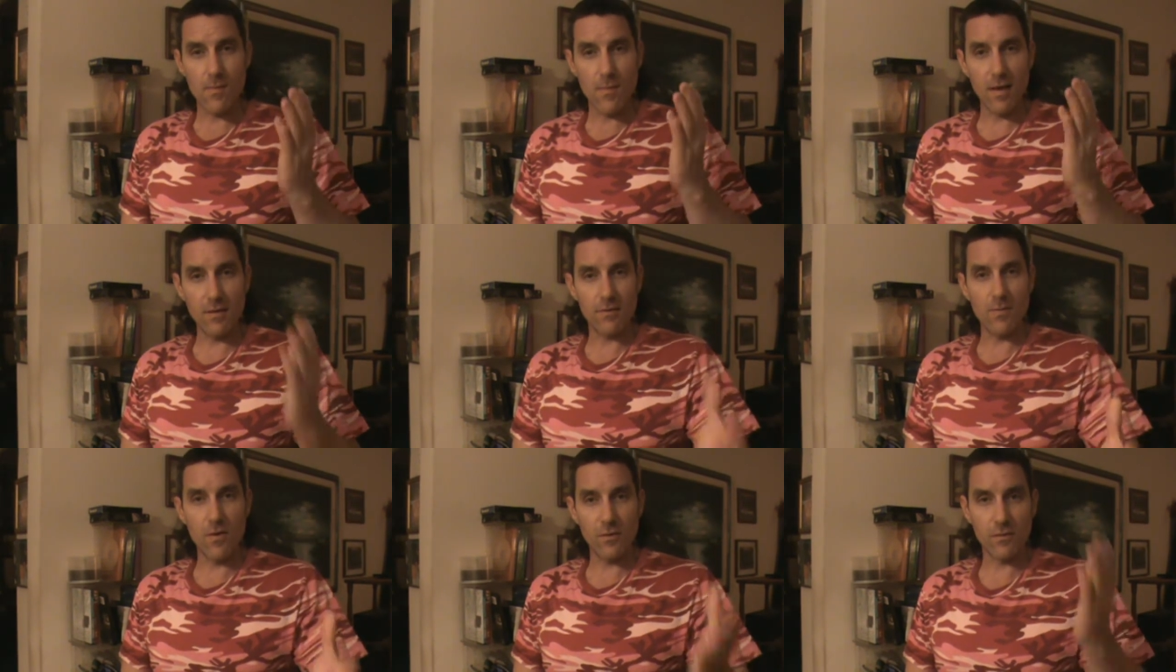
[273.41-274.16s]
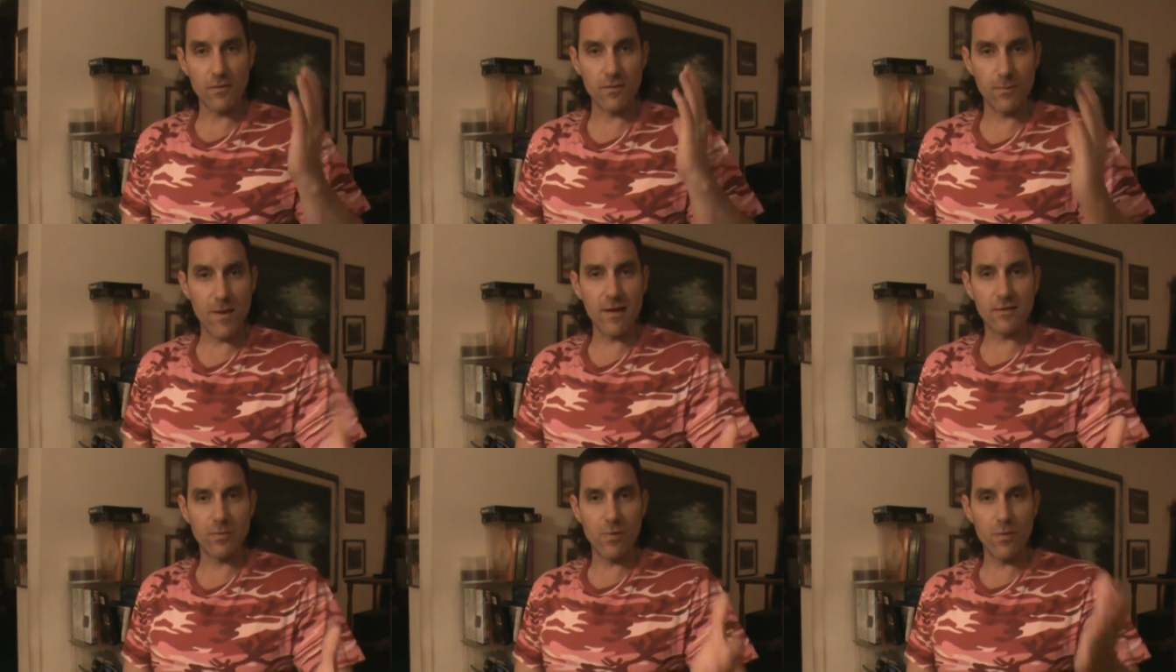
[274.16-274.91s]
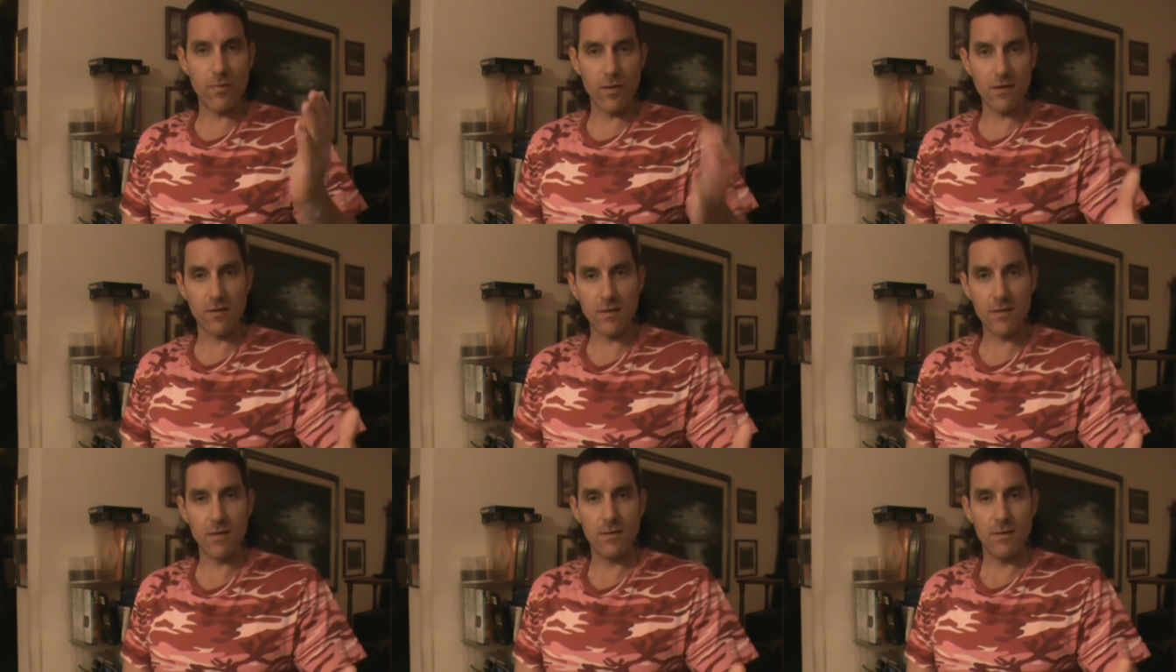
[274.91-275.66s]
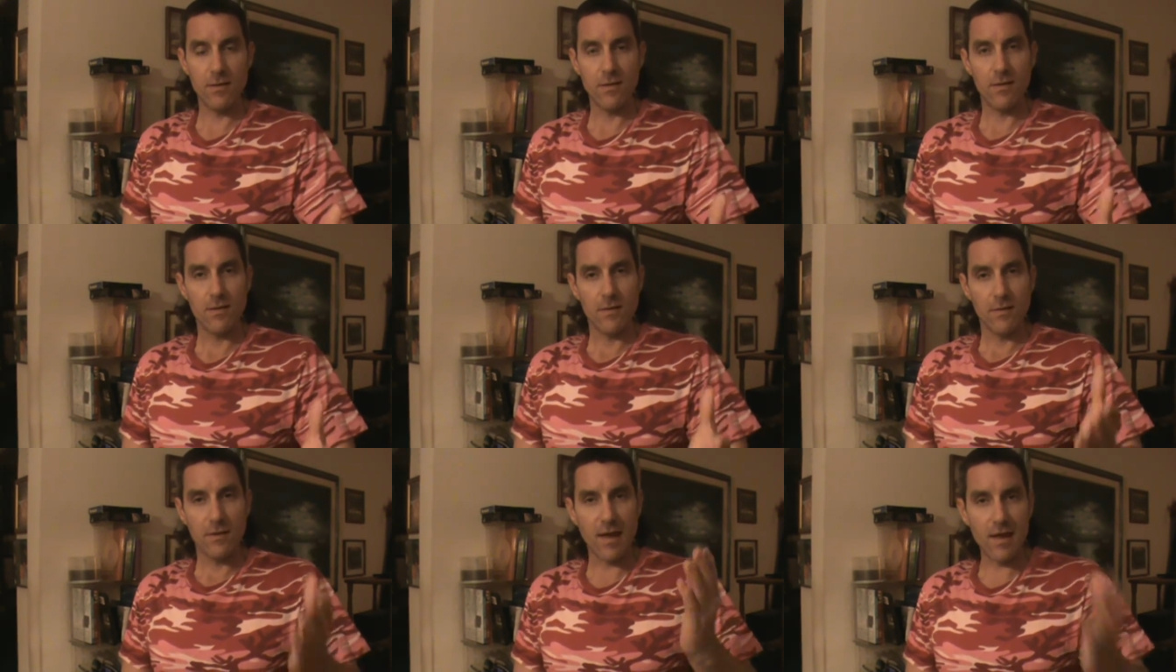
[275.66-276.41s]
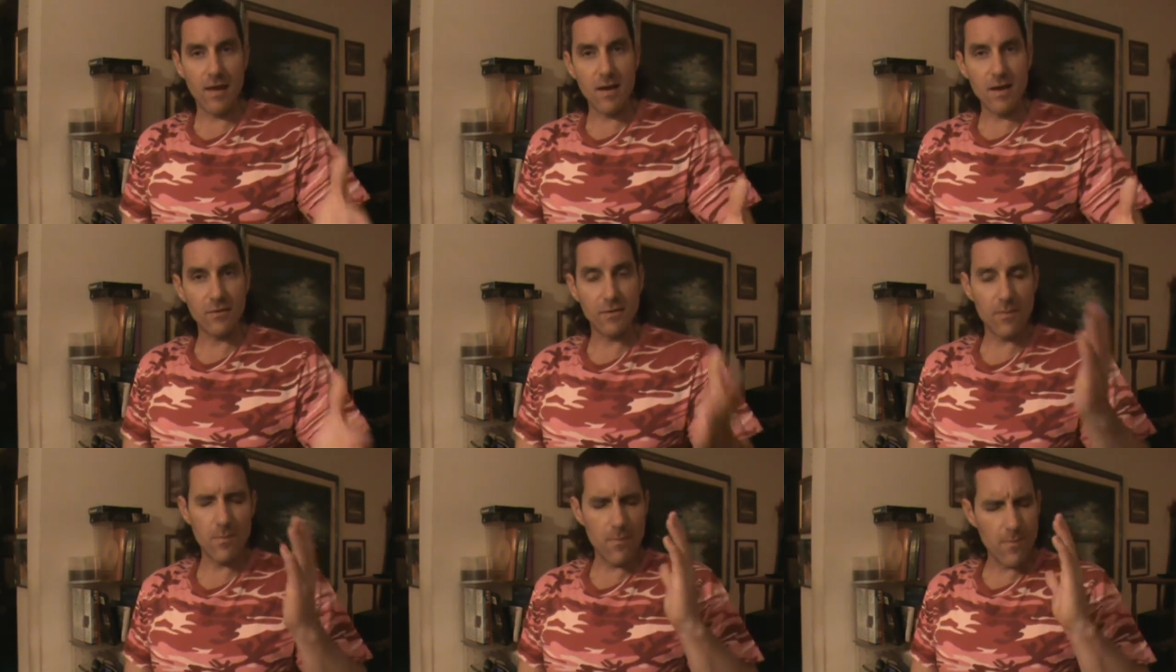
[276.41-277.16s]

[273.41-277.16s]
is the most respectable person he is a,